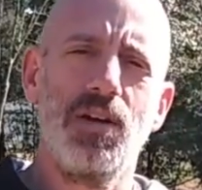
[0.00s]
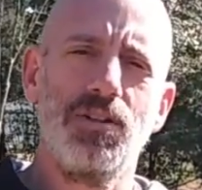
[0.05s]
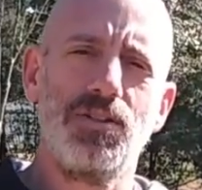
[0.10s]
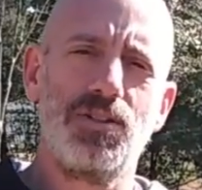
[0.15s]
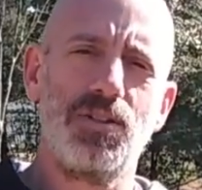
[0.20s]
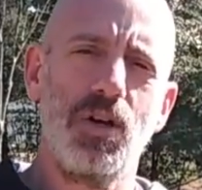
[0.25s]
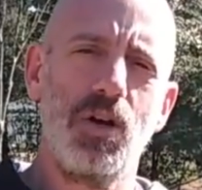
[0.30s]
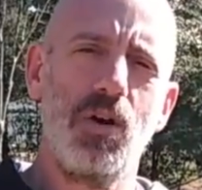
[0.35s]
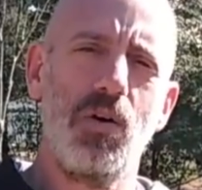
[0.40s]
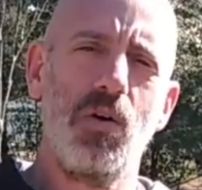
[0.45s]

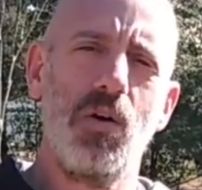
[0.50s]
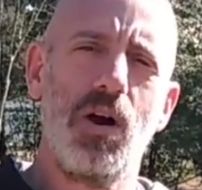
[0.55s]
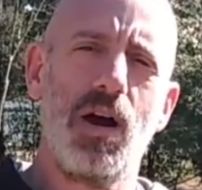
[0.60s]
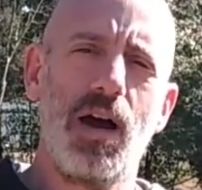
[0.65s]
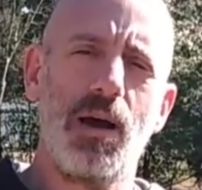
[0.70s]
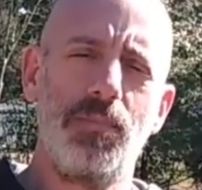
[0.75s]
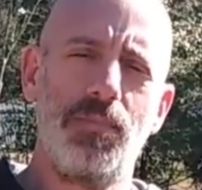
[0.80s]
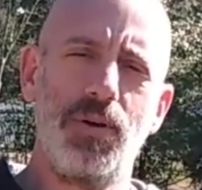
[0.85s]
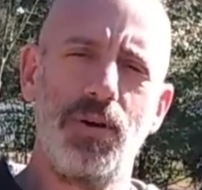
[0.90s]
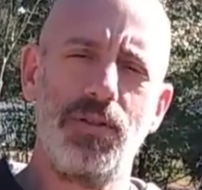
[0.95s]
So
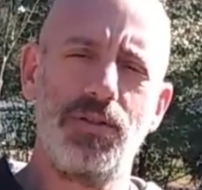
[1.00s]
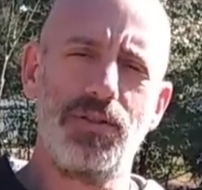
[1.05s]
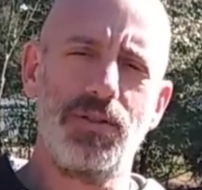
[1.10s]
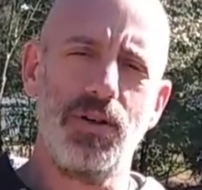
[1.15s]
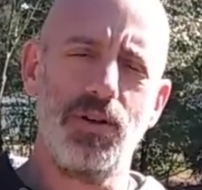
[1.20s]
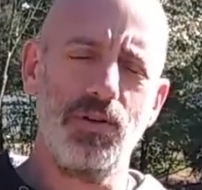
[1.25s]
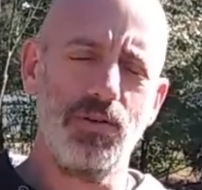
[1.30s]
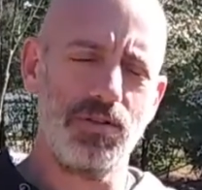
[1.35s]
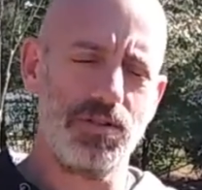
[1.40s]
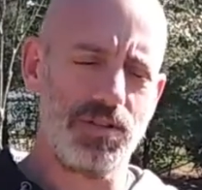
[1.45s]
I put
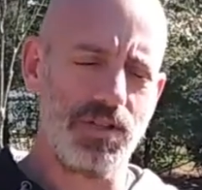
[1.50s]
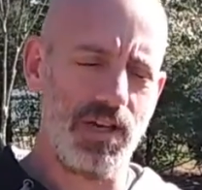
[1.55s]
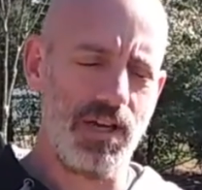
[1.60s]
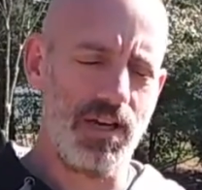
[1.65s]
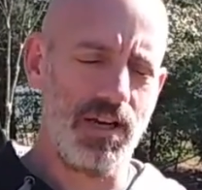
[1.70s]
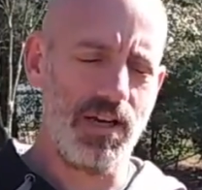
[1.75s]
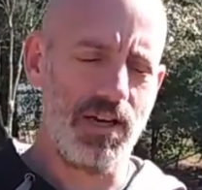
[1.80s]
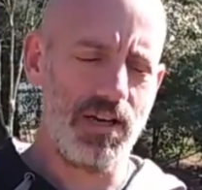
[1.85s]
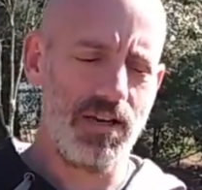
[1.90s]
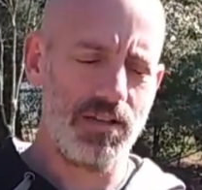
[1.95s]
those
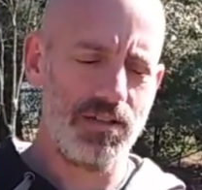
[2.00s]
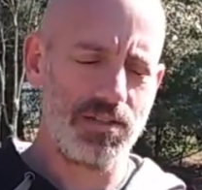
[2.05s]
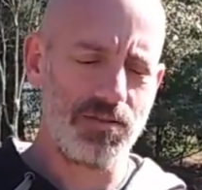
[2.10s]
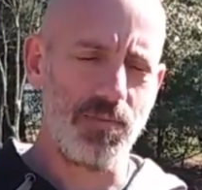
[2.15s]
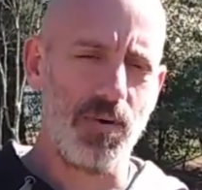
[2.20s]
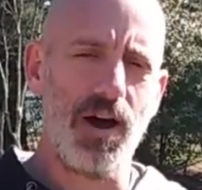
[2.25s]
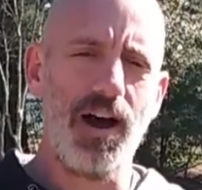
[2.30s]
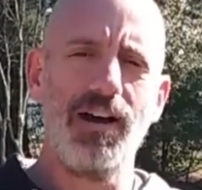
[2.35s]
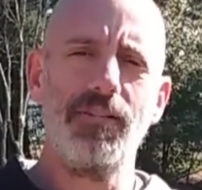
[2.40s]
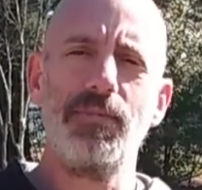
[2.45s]

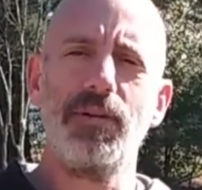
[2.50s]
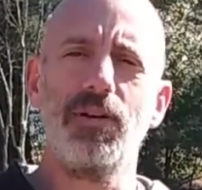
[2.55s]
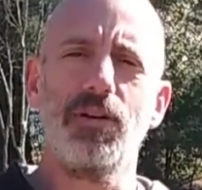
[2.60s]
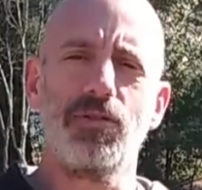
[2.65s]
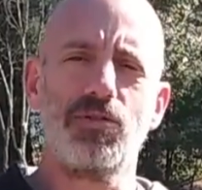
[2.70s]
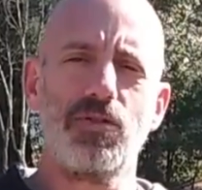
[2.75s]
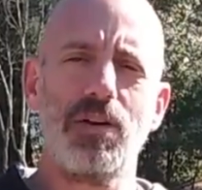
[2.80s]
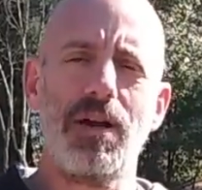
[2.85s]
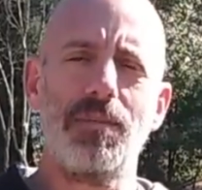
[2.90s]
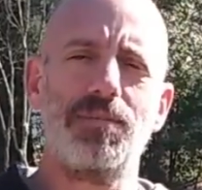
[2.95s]
small hive beetle
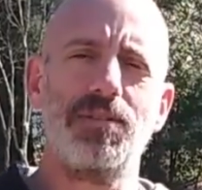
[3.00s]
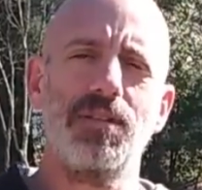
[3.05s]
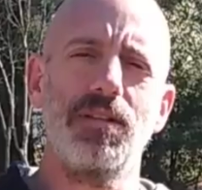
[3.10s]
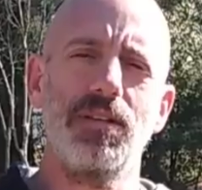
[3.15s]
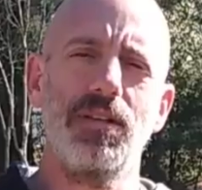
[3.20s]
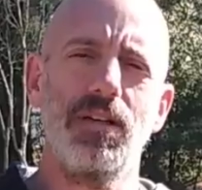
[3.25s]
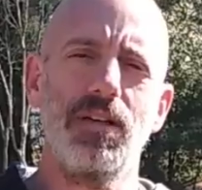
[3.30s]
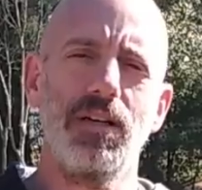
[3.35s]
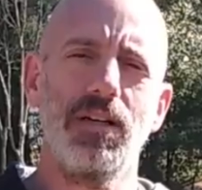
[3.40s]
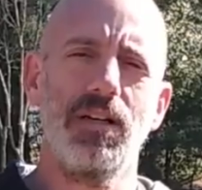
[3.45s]
traps in
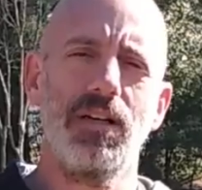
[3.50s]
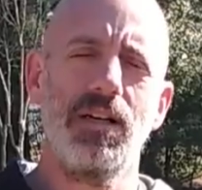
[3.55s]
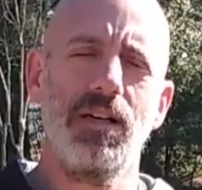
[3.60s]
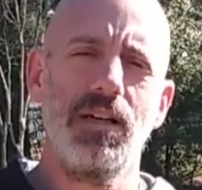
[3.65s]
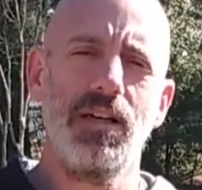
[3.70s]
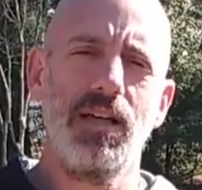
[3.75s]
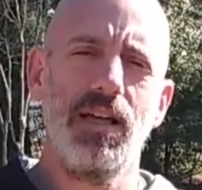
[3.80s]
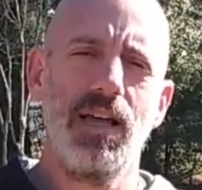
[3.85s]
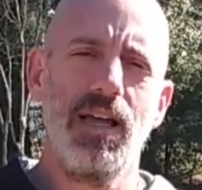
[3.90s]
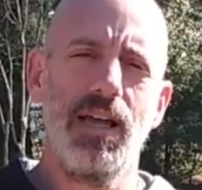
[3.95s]
there,
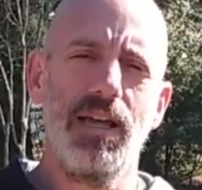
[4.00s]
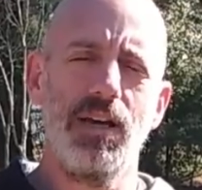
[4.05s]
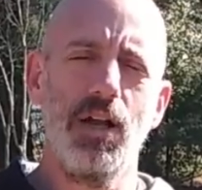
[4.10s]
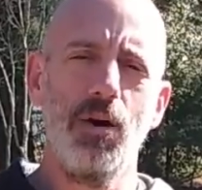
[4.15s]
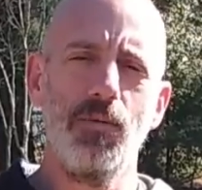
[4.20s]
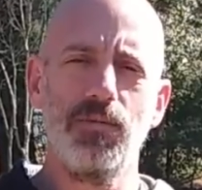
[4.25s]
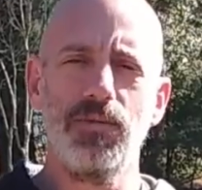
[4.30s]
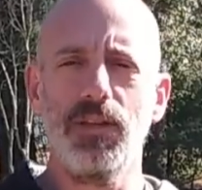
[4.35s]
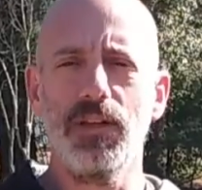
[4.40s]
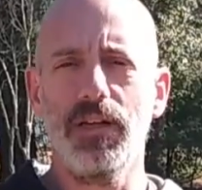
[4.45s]
and
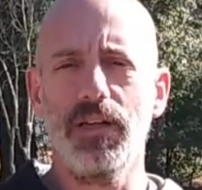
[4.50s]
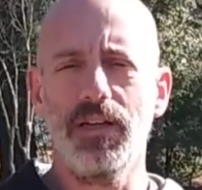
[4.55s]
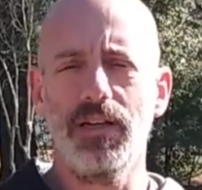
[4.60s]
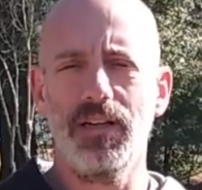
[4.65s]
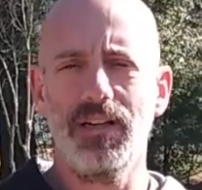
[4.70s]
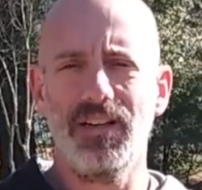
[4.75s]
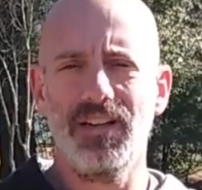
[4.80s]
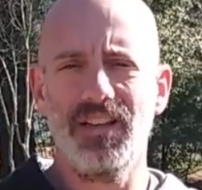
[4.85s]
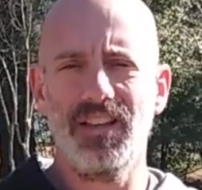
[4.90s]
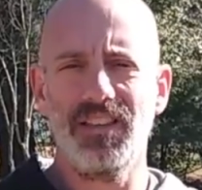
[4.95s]
hopefully
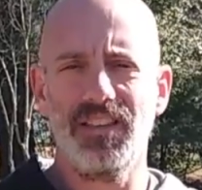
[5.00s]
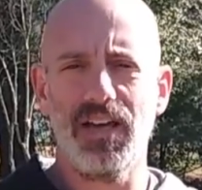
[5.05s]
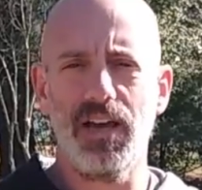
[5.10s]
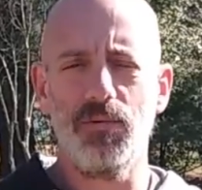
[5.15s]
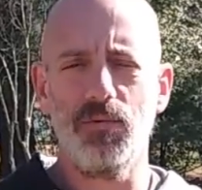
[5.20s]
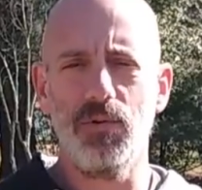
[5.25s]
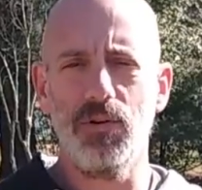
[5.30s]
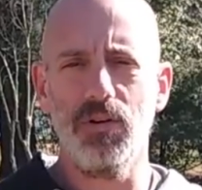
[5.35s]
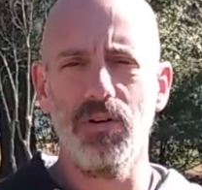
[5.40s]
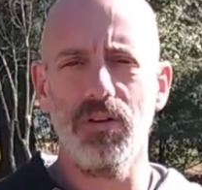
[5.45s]
that
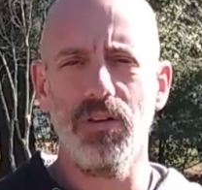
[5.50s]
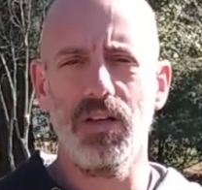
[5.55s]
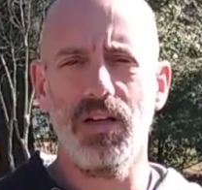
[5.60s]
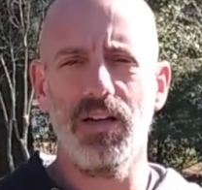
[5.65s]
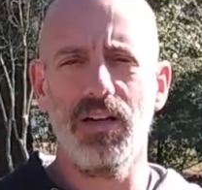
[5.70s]
will